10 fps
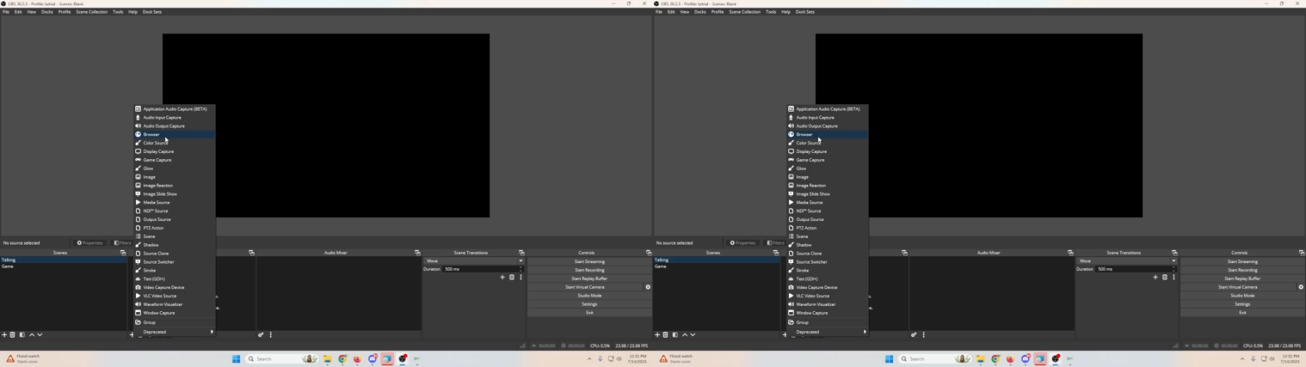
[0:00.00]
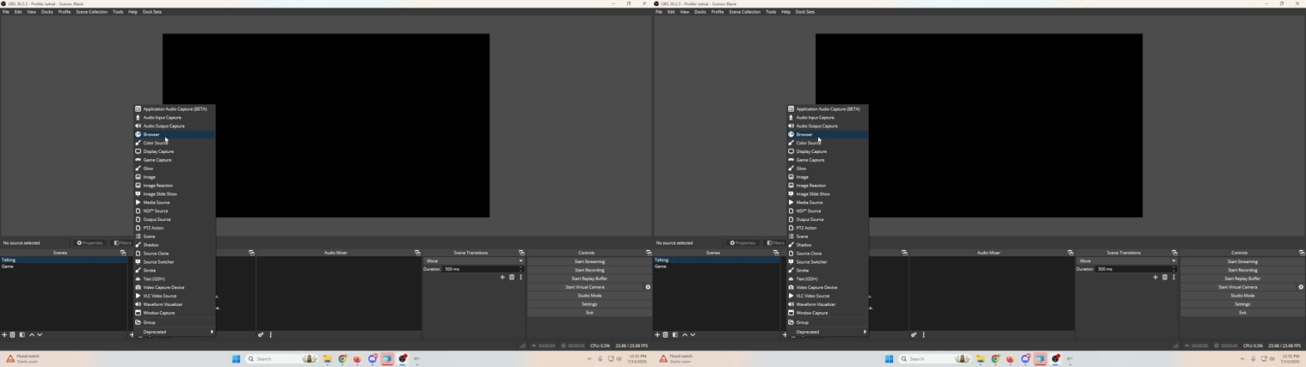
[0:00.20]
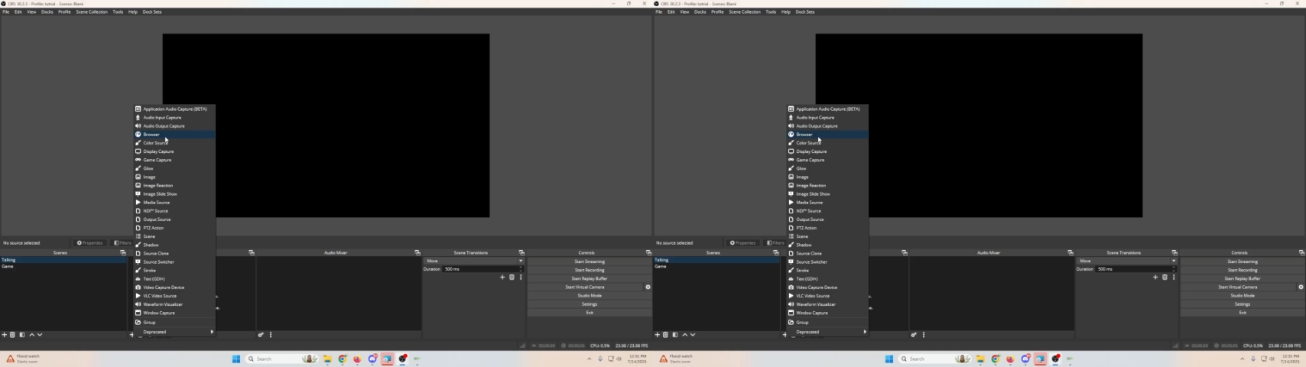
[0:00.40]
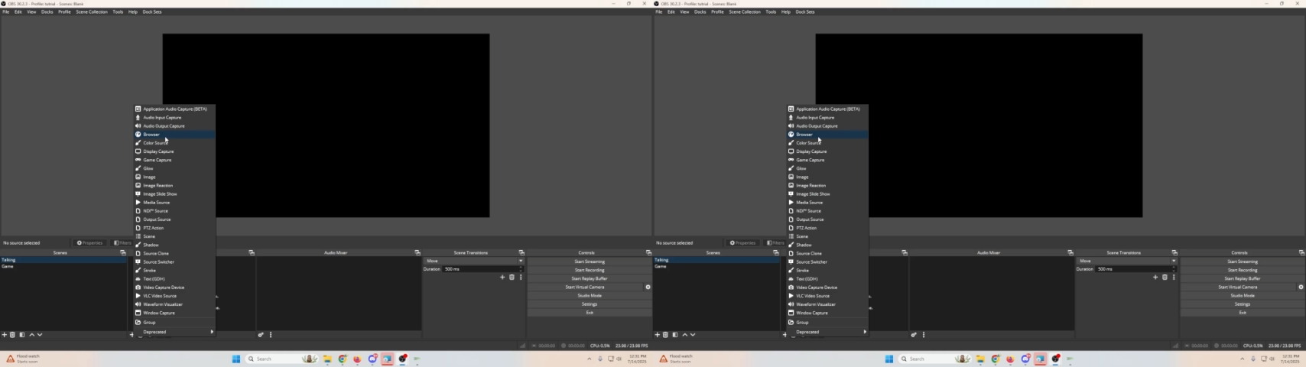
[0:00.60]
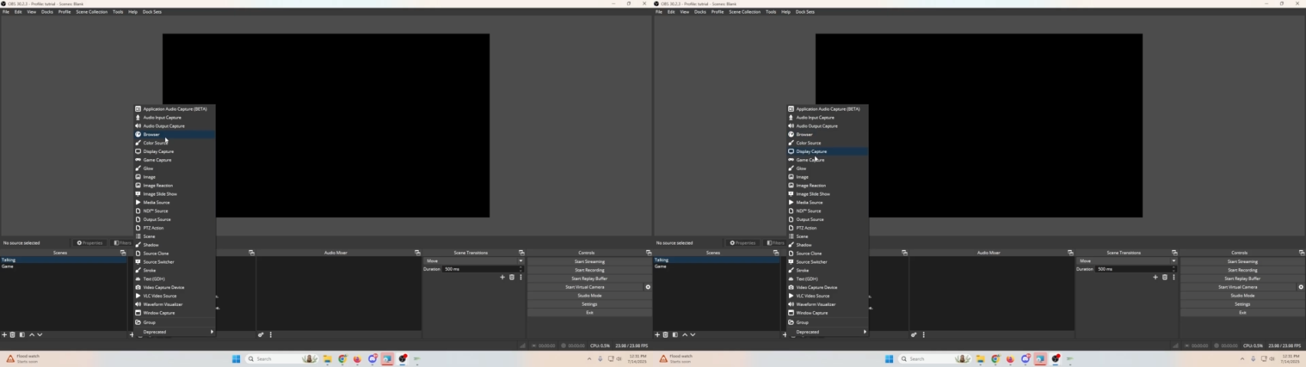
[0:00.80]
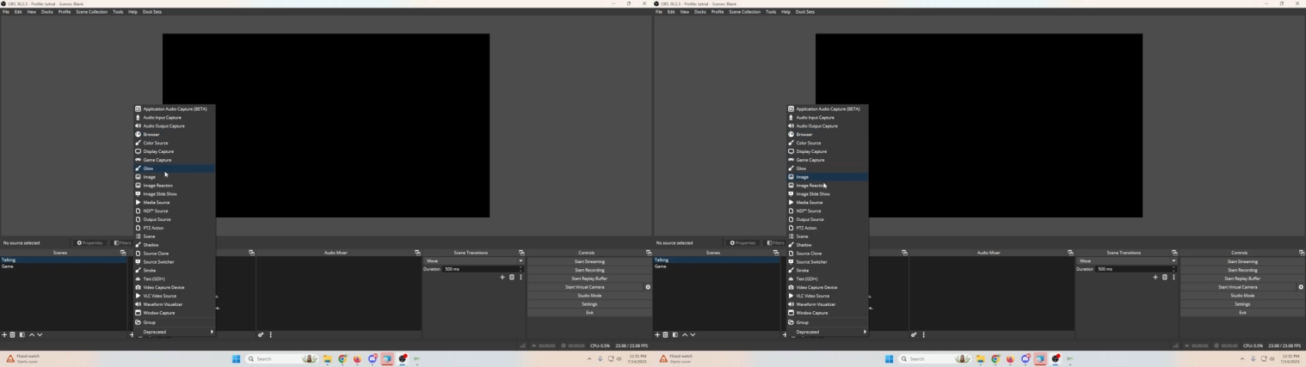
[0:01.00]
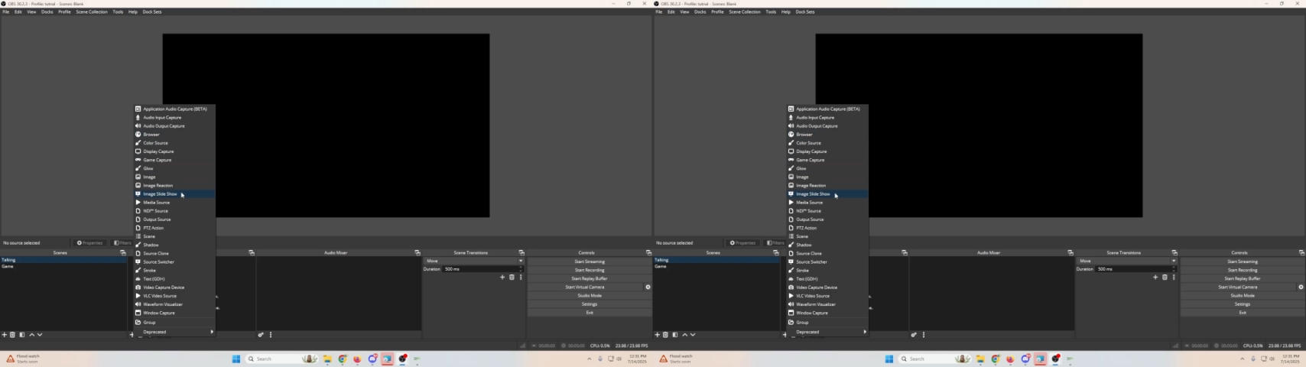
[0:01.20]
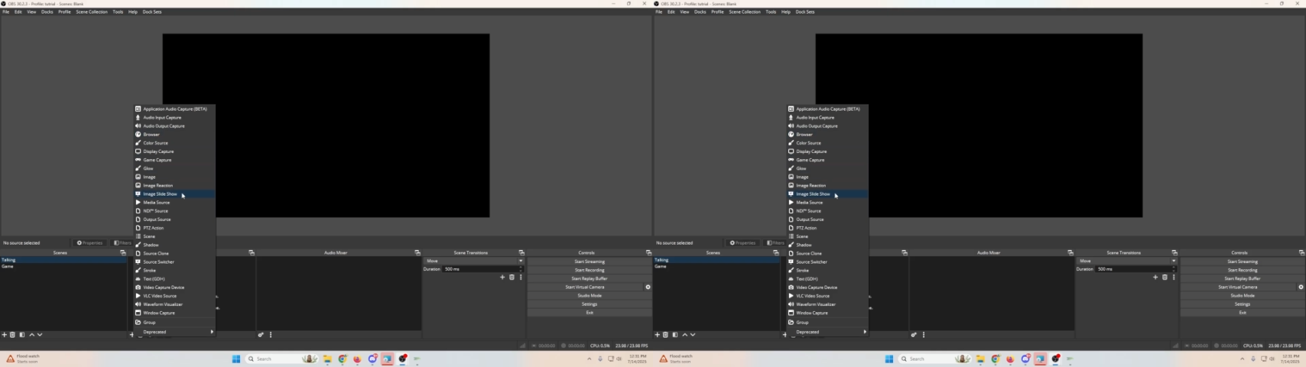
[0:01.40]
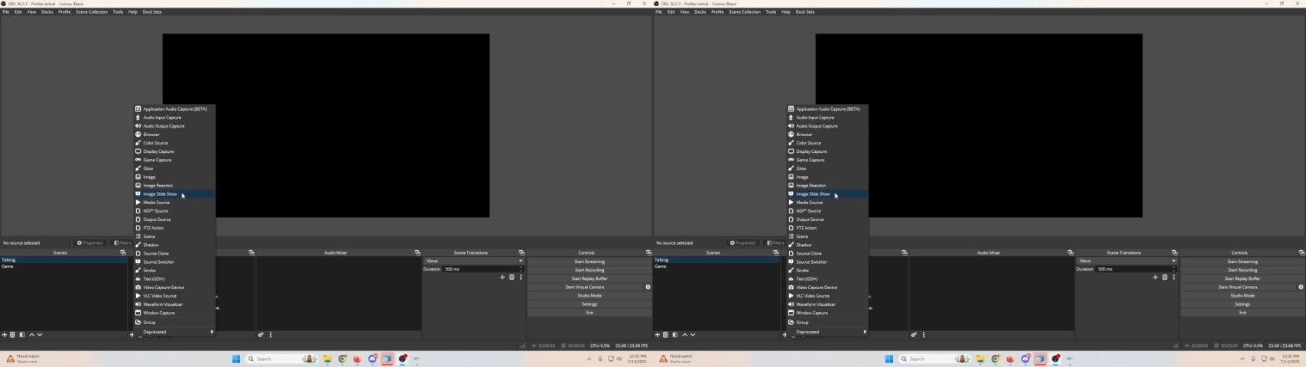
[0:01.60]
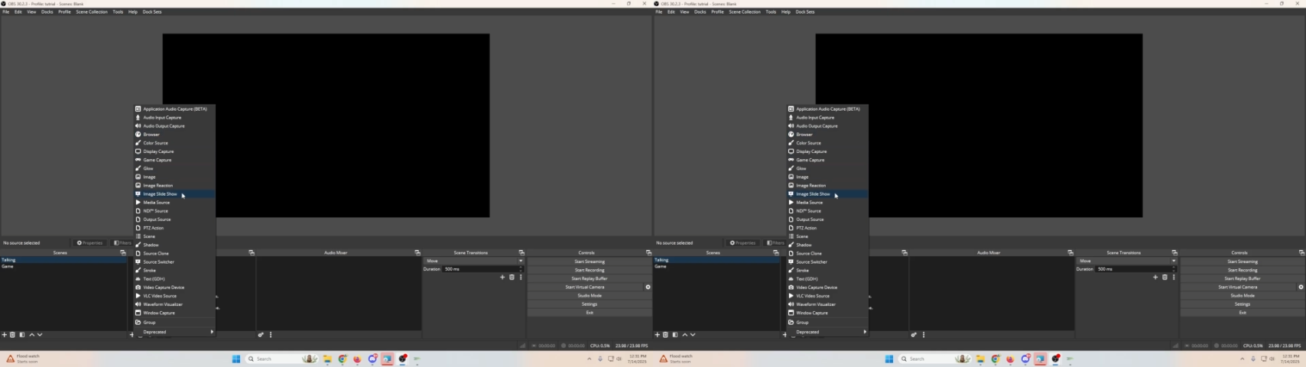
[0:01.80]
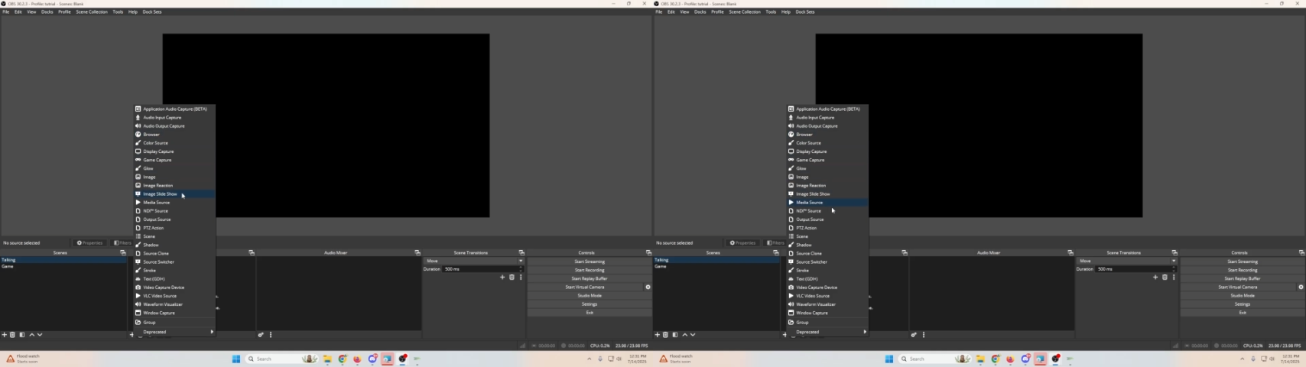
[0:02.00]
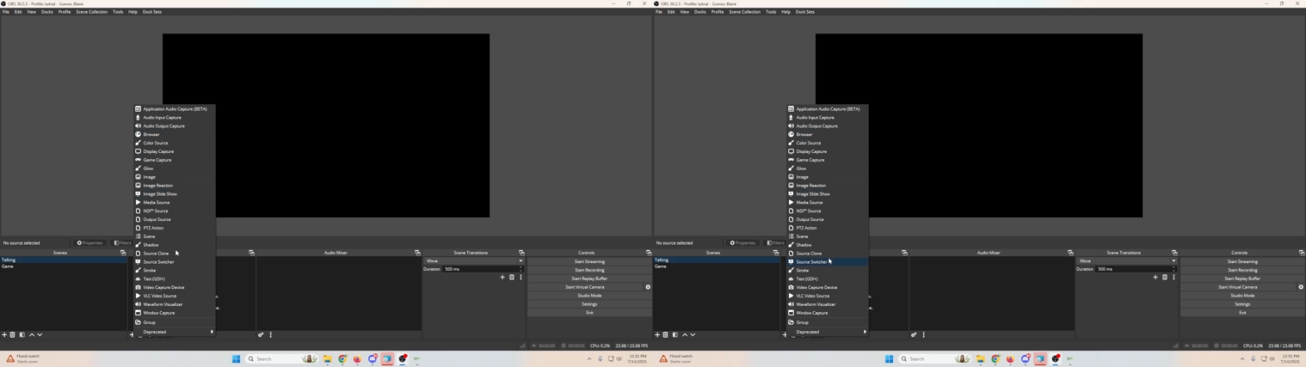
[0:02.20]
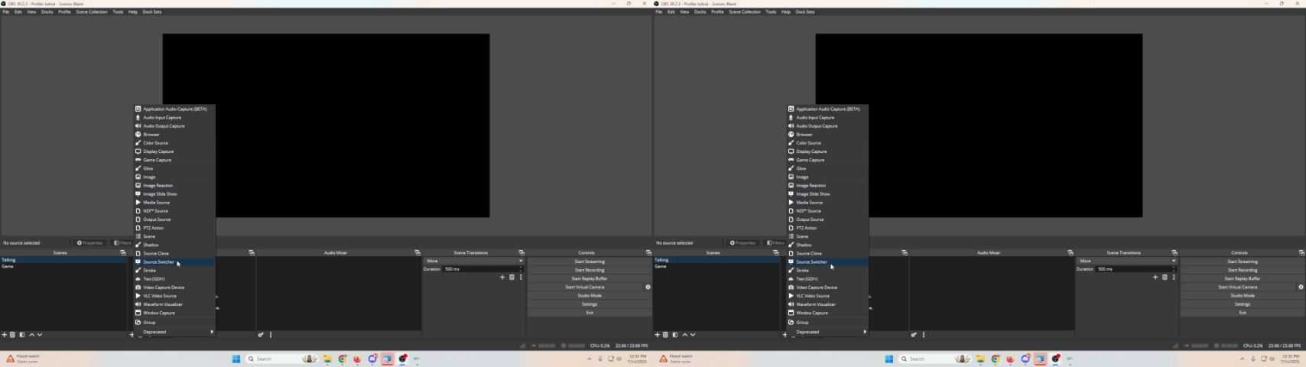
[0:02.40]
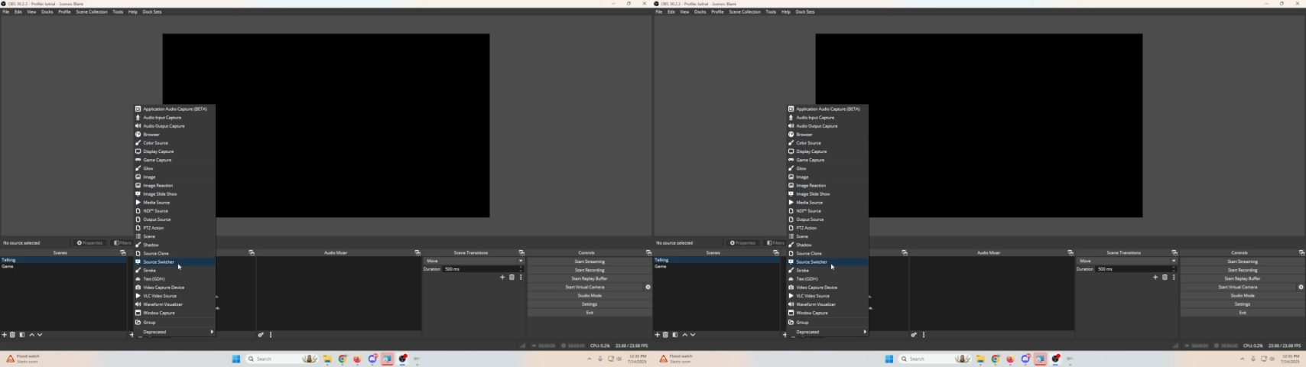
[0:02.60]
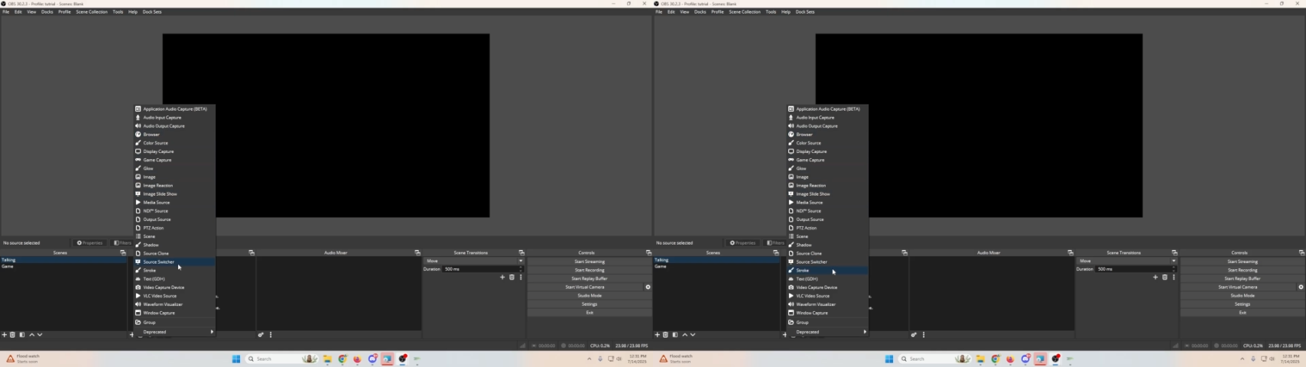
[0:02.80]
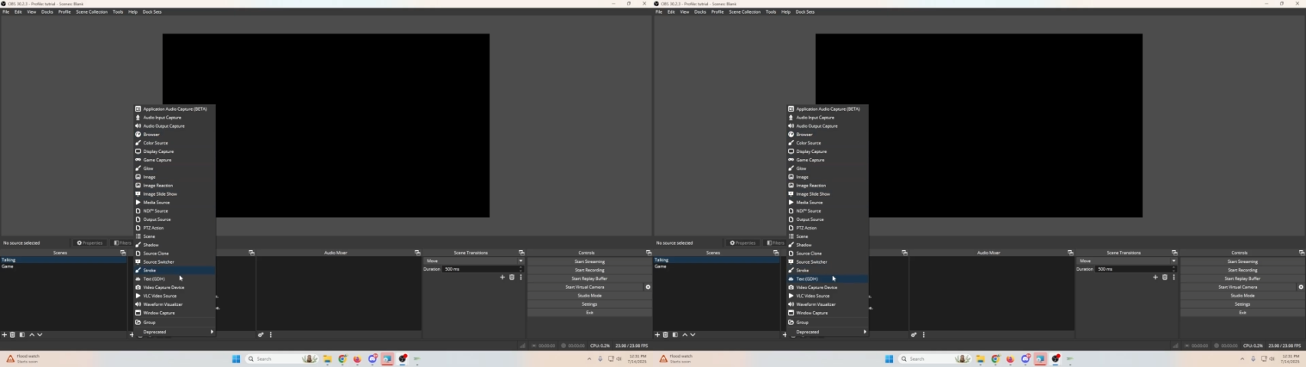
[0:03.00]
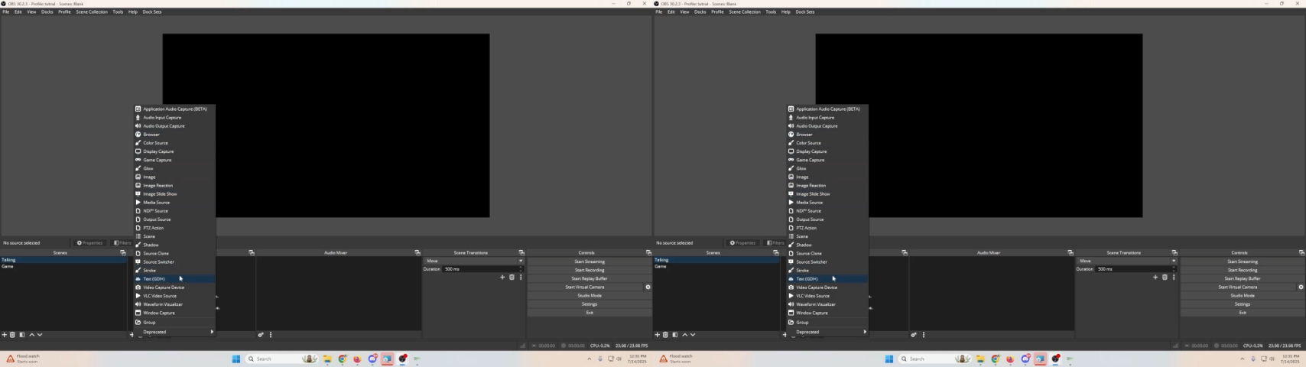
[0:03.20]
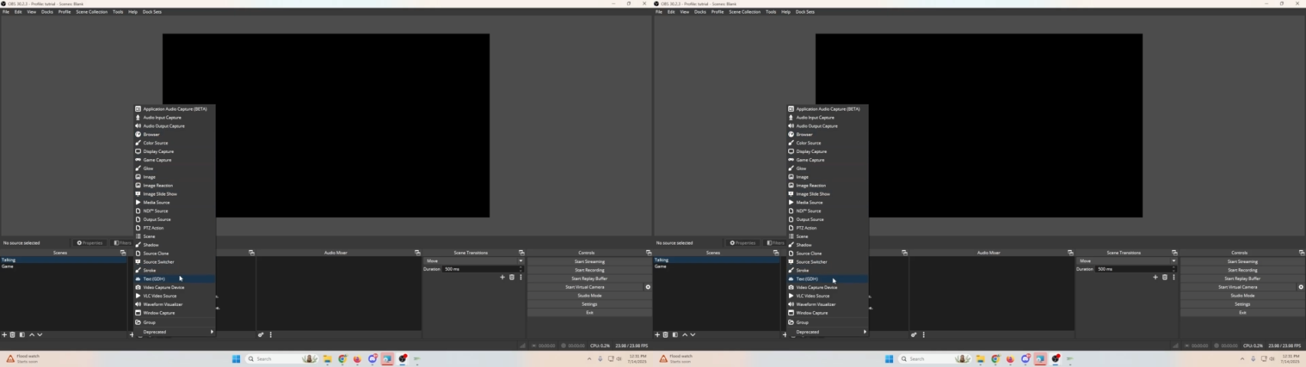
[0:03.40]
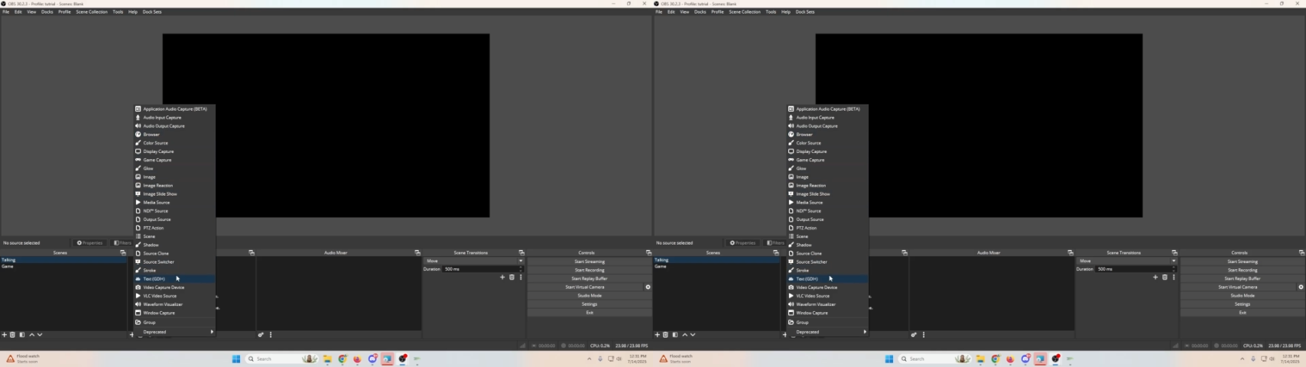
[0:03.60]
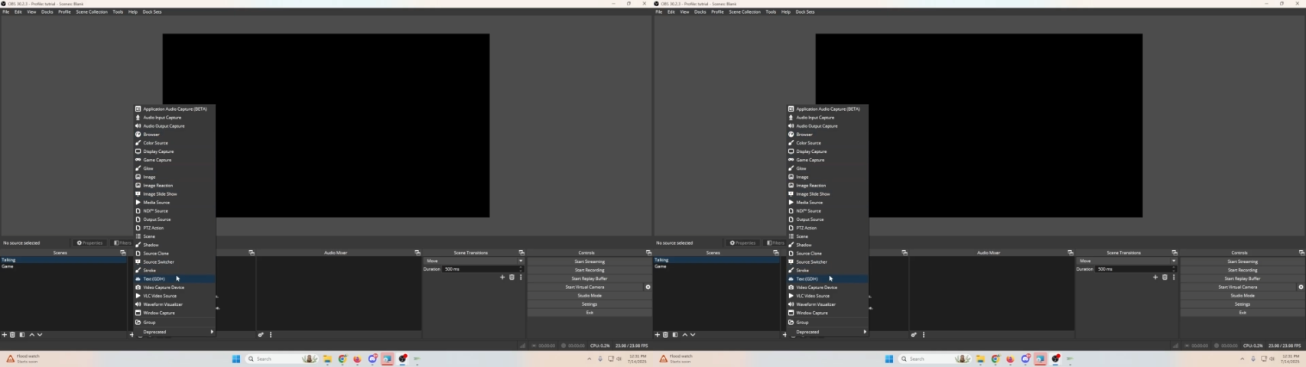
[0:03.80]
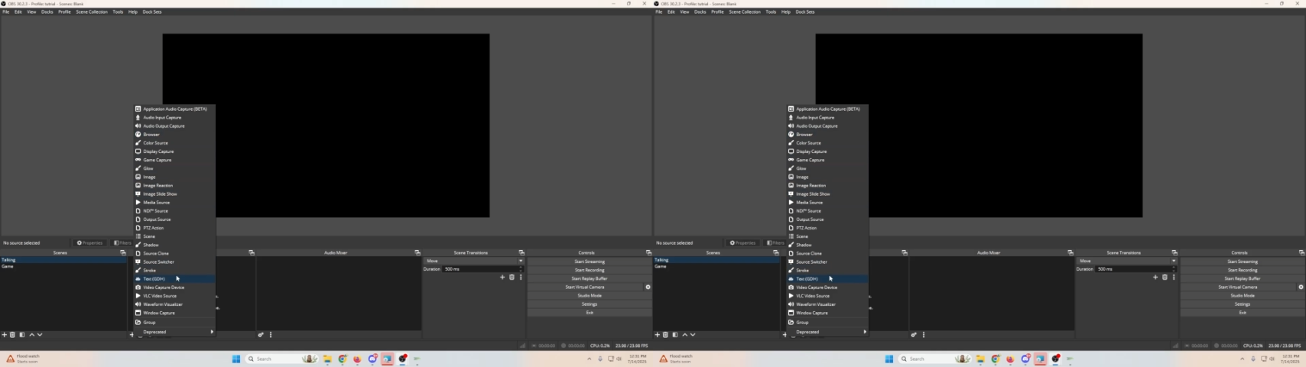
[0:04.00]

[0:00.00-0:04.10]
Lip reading: No face is visible, so there are no lips to read.